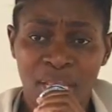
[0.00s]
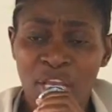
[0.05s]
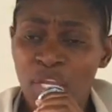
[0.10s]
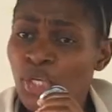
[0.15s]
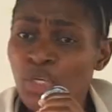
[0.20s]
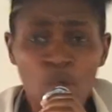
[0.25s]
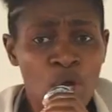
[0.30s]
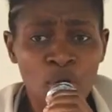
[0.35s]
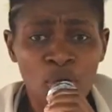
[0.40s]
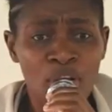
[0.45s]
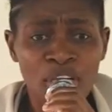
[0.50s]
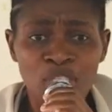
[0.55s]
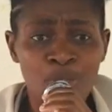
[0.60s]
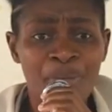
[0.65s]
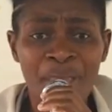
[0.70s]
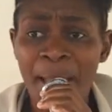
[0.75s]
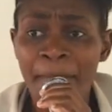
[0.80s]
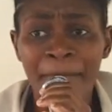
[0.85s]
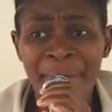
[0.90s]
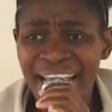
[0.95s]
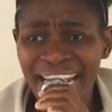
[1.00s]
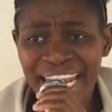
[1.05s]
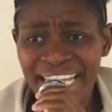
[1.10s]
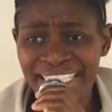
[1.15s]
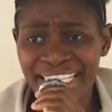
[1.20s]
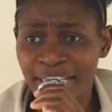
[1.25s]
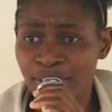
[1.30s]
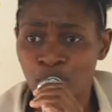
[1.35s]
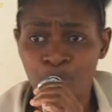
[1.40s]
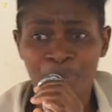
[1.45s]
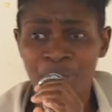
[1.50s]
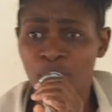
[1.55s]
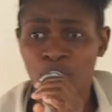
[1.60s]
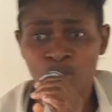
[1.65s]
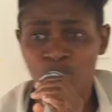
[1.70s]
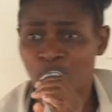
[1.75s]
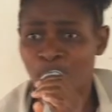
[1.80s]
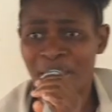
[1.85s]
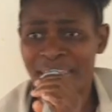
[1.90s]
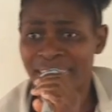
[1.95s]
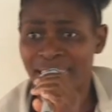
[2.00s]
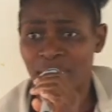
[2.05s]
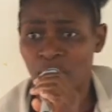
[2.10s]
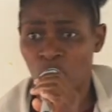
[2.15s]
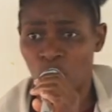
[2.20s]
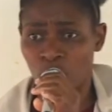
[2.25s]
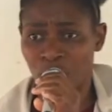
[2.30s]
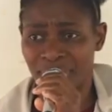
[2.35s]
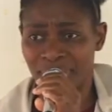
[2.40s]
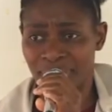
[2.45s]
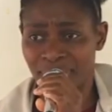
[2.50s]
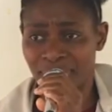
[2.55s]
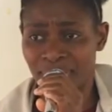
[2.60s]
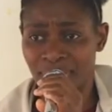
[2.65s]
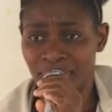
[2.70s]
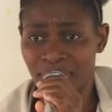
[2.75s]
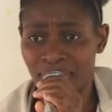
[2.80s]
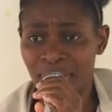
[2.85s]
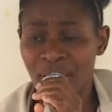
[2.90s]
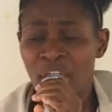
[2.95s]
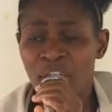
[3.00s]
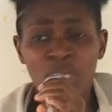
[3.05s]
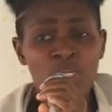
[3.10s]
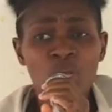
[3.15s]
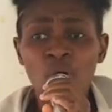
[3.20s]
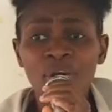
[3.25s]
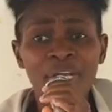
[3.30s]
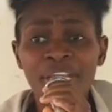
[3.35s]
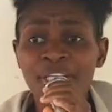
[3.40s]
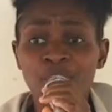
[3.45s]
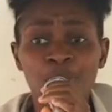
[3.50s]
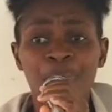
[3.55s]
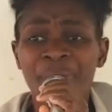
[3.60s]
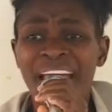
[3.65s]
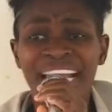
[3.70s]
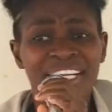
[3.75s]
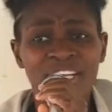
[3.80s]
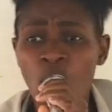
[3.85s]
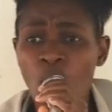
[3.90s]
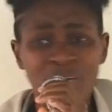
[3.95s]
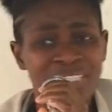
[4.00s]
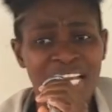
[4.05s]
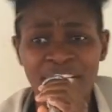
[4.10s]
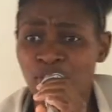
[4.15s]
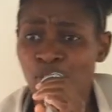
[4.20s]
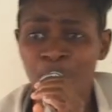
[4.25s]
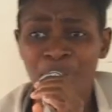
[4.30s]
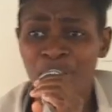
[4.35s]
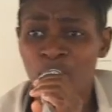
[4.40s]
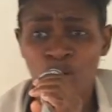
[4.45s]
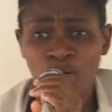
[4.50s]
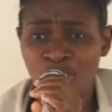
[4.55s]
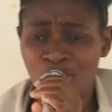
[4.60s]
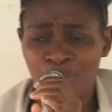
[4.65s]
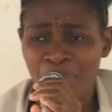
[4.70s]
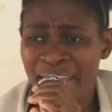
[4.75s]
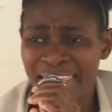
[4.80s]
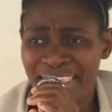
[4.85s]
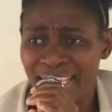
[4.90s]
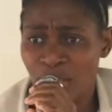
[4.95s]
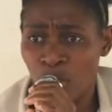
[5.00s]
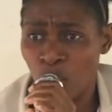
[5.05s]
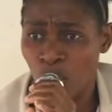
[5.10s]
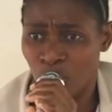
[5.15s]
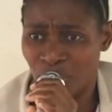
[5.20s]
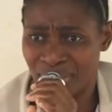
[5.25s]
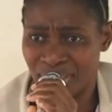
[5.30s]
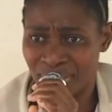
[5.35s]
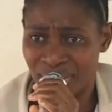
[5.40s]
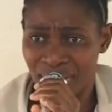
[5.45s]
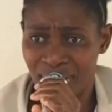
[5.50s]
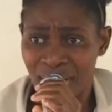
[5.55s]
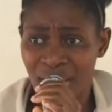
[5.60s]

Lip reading: You don't need to be a manager to be used by the Lord. You don't need to be a doctor to be used by the Lord.